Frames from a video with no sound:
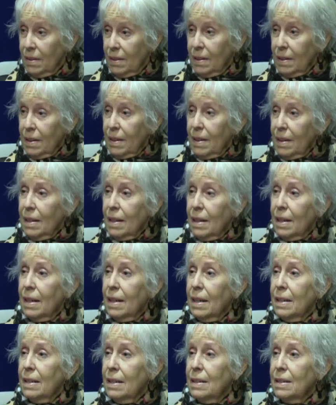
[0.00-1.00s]

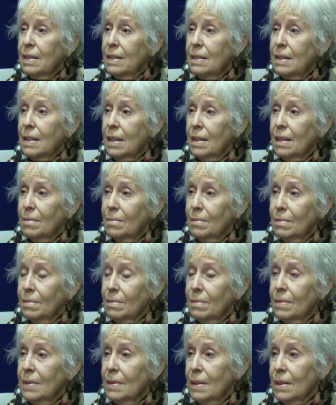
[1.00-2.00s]
and it,
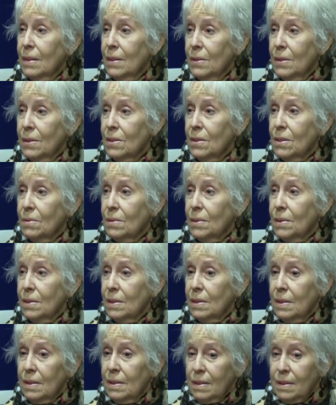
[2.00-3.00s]
it's a
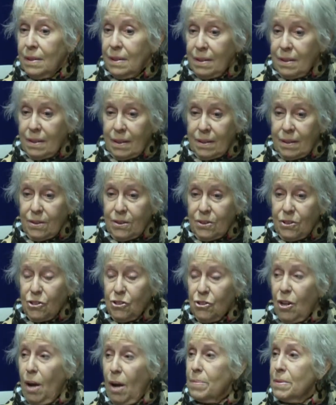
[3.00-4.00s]
really, it
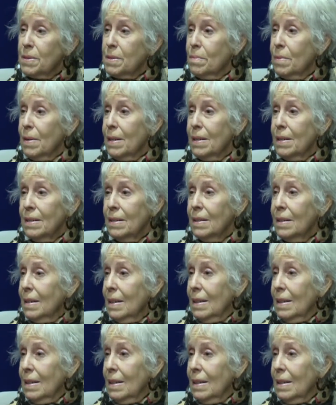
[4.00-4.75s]
stops my